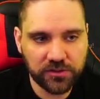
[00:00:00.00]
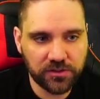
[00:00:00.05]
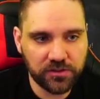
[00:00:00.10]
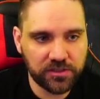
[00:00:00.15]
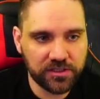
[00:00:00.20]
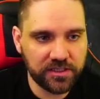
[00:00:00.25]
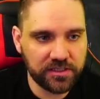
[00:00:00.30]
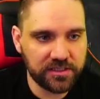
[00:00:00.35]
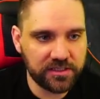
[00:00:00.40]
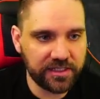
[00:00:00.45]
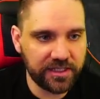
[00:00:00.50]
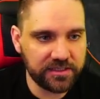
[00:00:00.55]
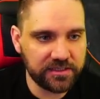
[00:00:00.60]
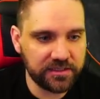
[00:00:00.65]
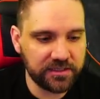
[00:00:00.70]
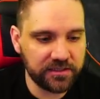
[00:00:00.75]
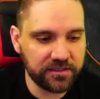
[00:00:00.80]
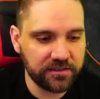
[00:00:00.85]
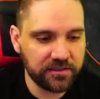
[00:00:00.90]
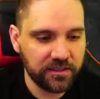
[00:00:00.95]
So since that's
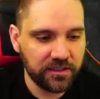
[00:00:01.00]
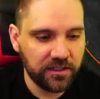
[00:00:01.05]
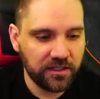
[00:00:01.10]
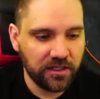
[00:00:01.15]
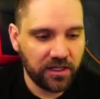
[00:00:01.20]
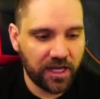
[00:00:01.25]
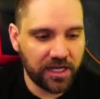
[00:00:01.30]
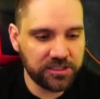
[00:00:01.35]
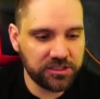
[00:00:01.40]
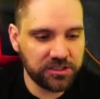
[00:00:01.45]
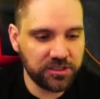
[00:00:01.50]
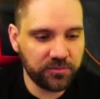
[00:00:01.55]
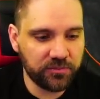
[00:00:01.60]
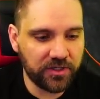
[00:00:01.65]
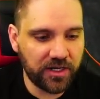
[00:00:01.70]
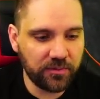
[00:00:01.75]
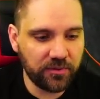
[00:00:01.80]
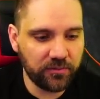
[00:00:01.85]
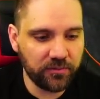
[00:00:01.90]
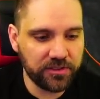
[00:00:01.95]
it, I should
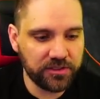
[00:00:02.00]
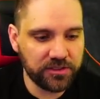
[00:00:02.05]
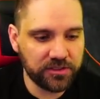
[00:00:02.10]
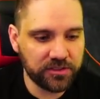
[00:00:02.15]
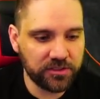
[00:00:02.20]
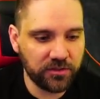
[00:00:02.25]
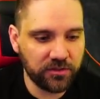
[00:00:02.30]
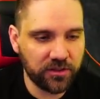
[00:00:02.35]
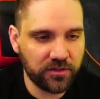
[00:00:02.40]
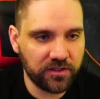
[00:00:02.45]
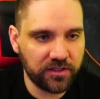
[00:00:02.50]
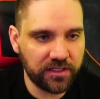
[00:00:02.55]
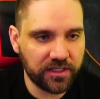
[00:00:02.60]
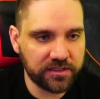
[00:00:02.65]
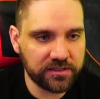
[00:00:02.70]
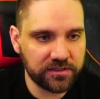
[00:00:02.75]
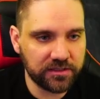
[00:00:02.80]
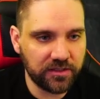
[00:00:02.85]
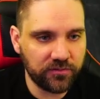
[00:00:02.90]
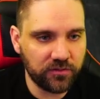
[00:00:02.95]
probably just go to the
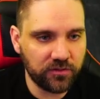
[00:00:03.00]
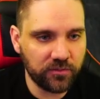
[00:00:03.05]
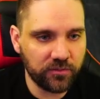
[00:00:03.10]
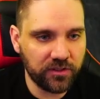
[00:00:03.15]
next level.